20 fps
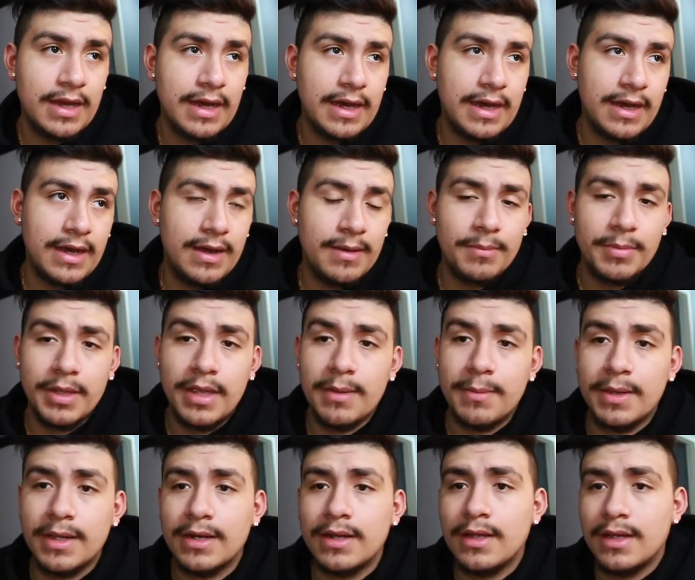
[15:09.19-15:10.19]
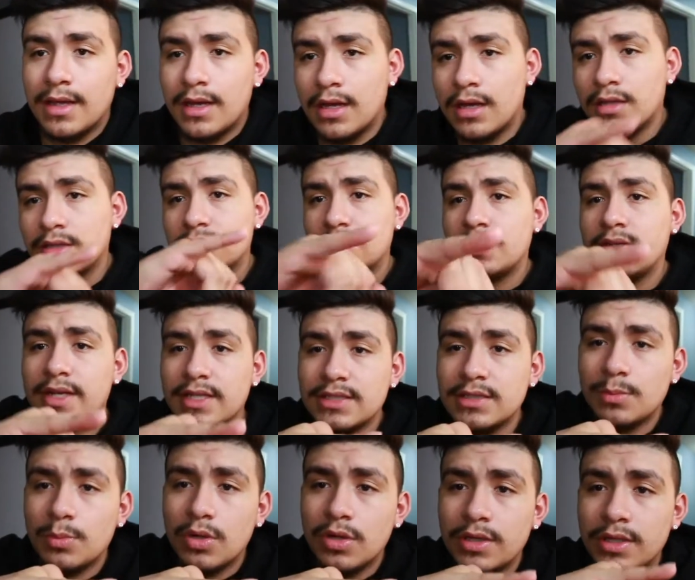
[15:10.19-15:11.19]
But yeah, man, I'll see you guys
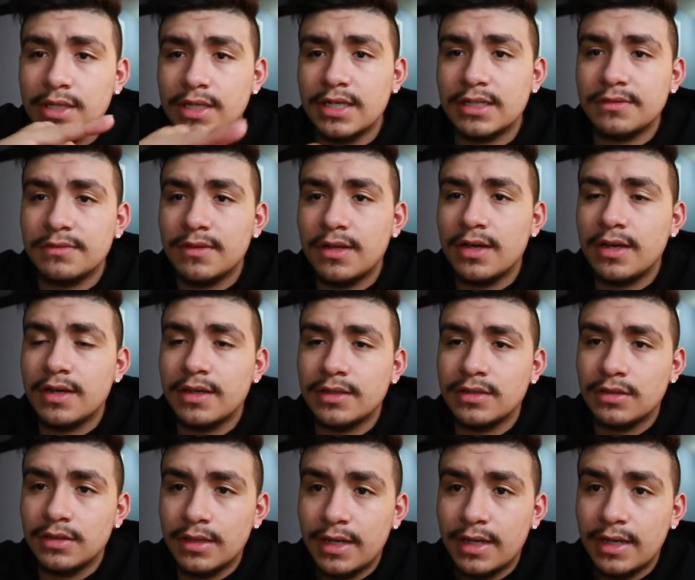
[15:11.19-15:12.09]
tomorrow on the next vlog.